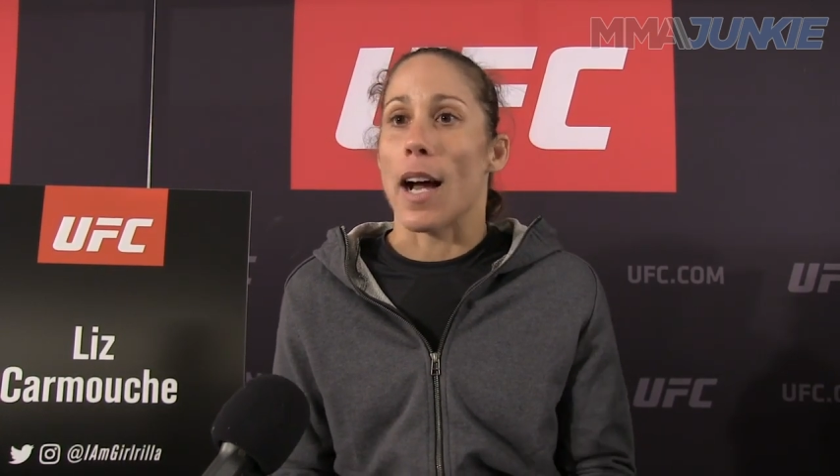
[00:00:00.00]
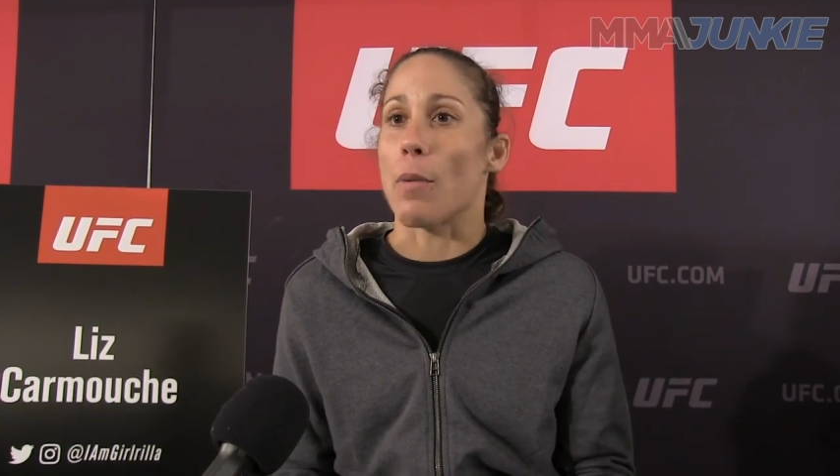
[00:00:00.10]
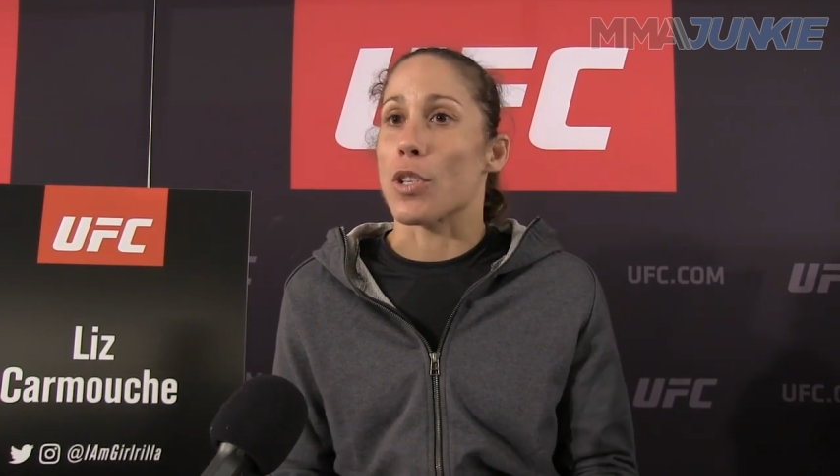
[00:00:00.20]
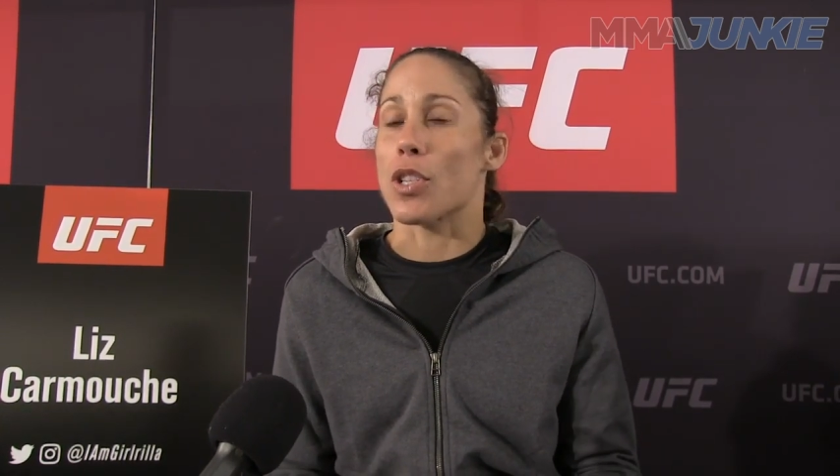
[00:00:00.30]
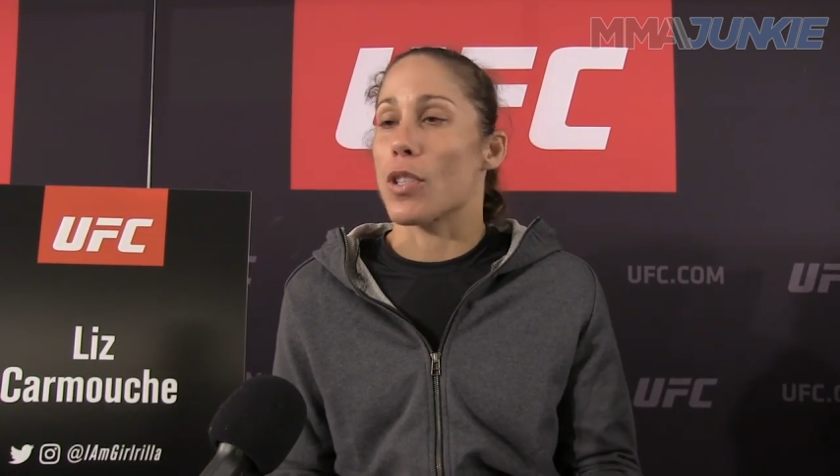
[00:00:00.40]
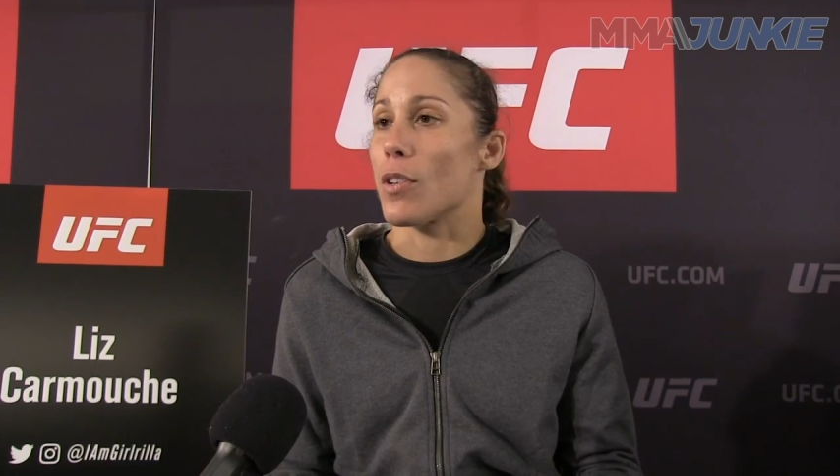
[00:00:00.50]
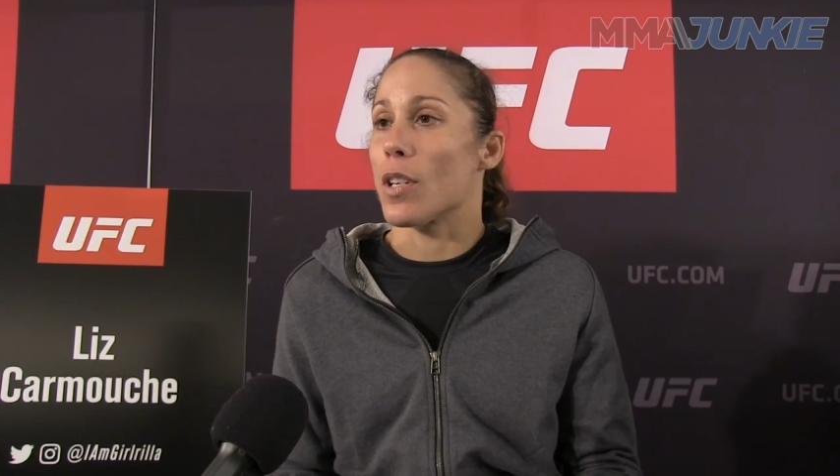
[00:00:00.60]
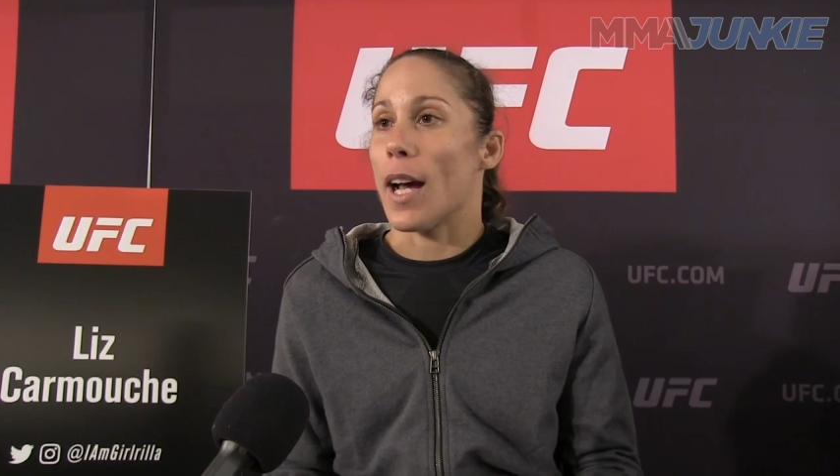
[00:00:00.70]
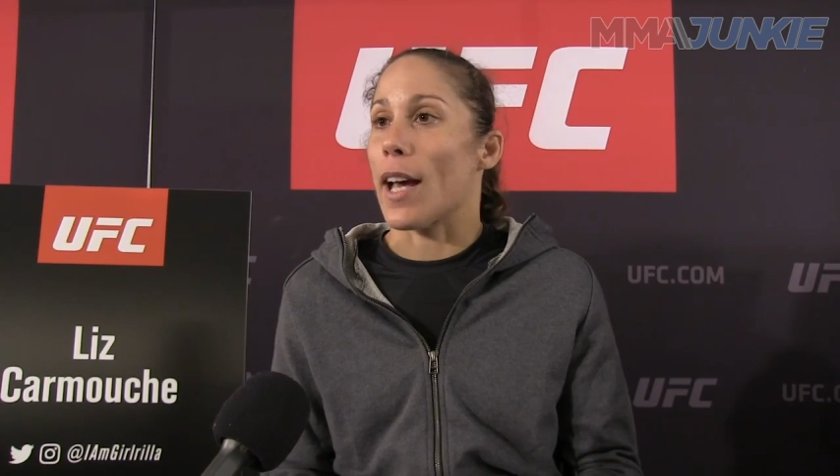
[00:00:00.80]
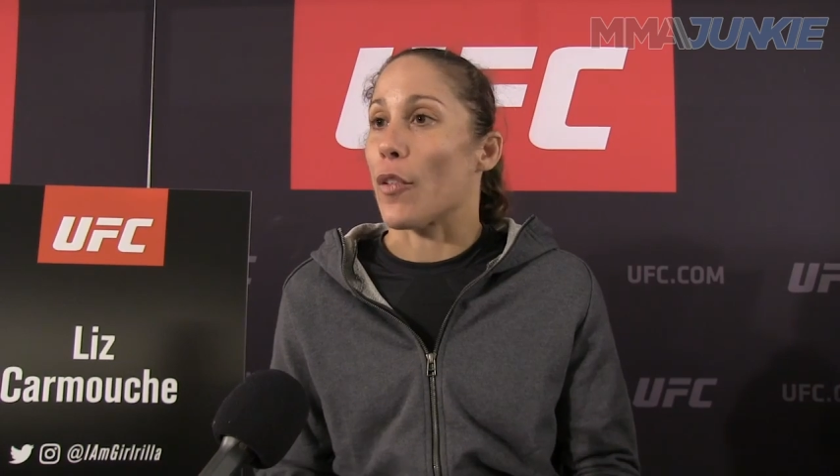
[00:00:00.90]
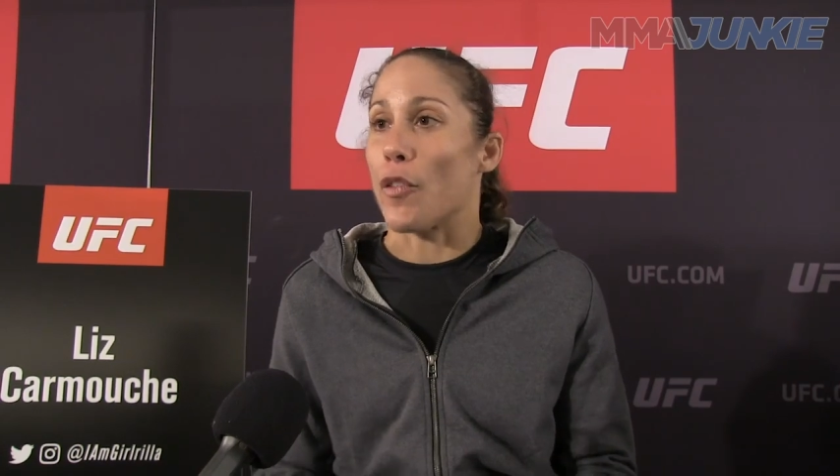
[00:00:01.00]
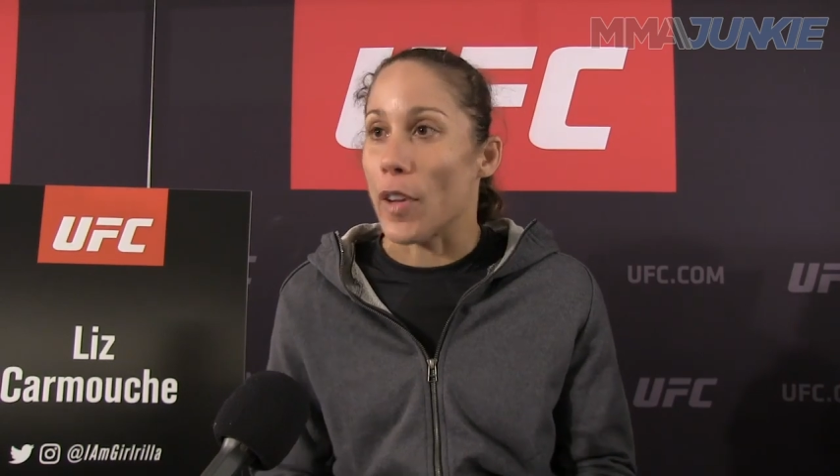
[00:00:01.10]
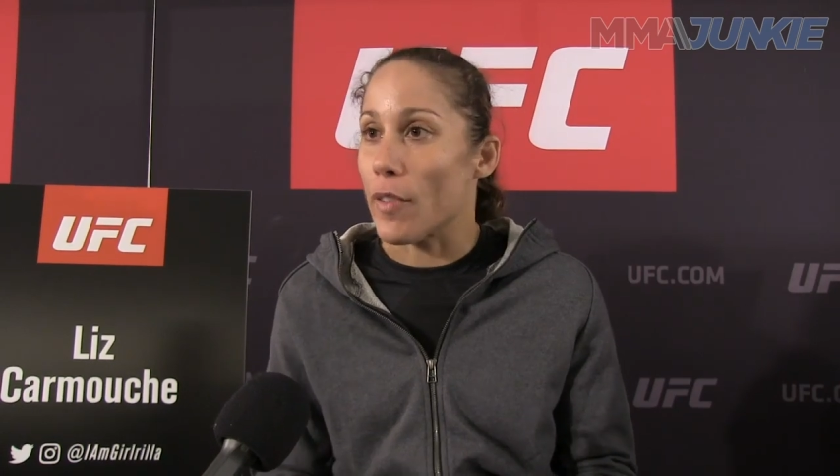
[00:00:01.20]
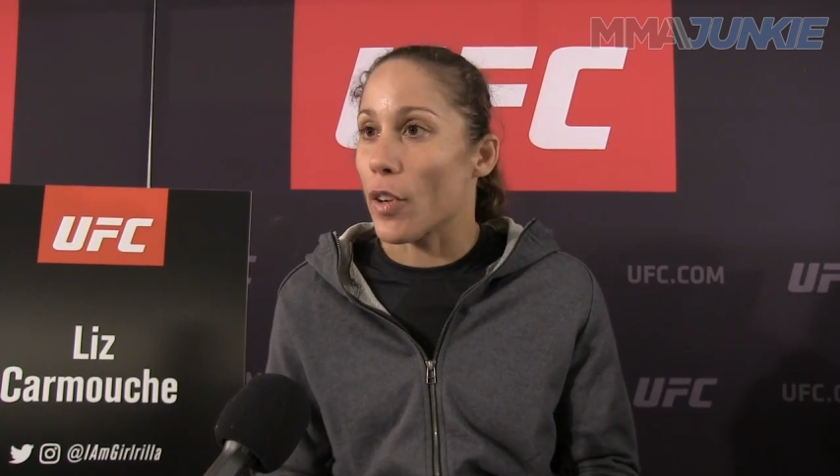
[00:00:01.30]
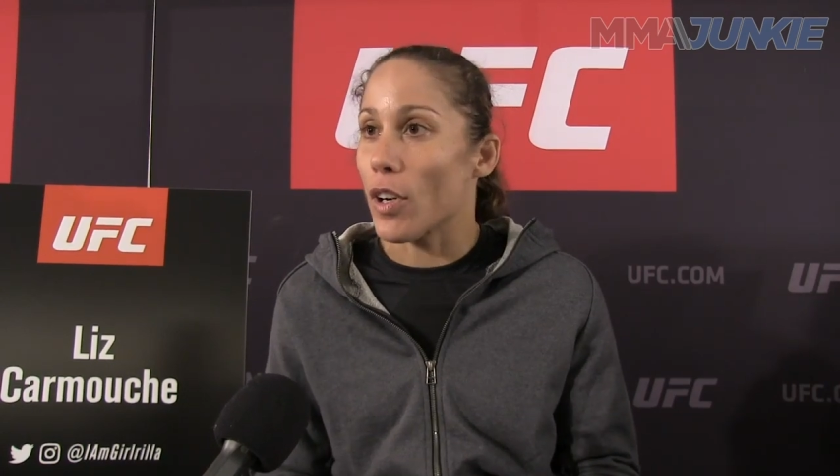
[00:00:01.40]
I was I had a
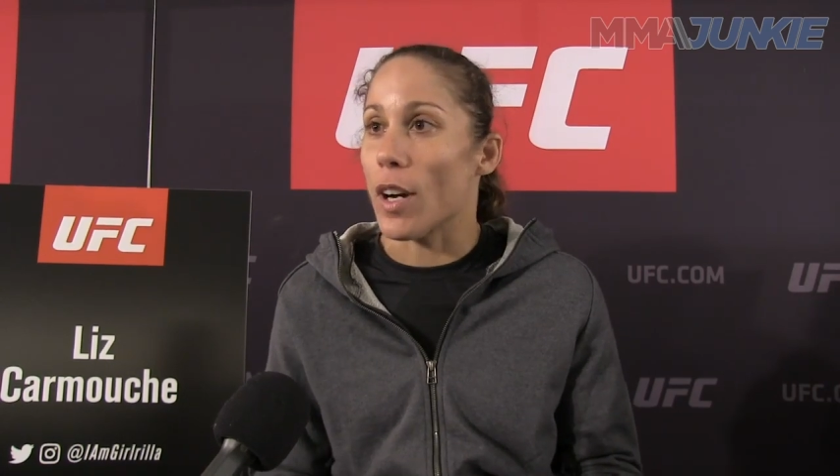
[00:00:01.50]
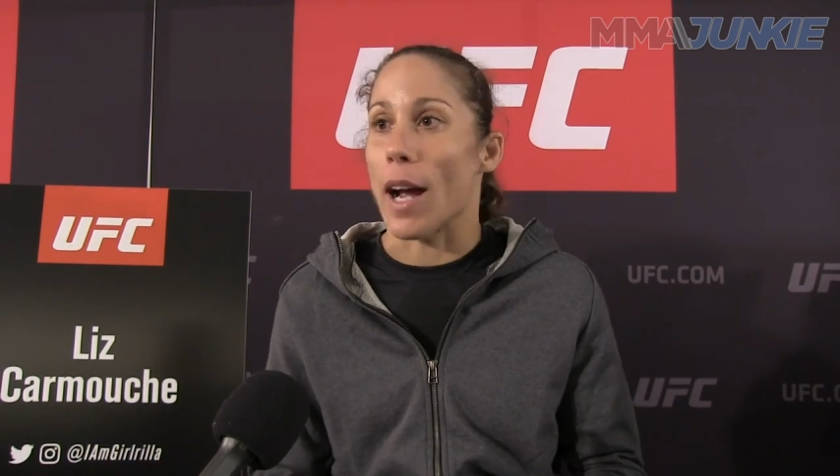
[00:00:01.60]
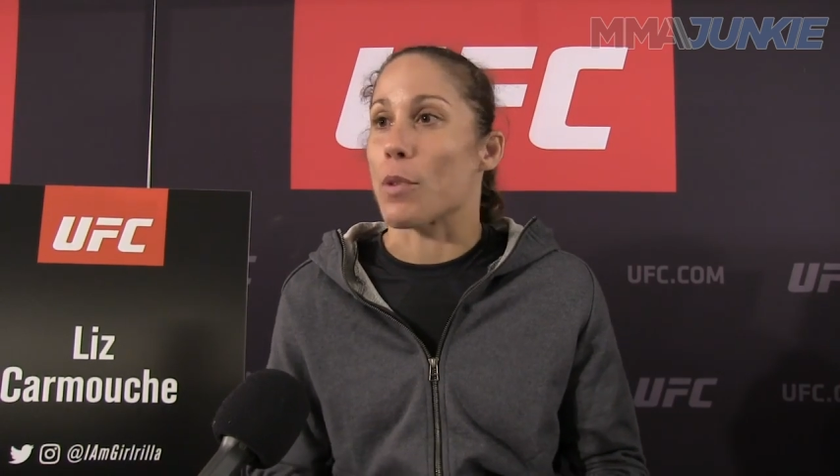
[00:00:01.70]
fever,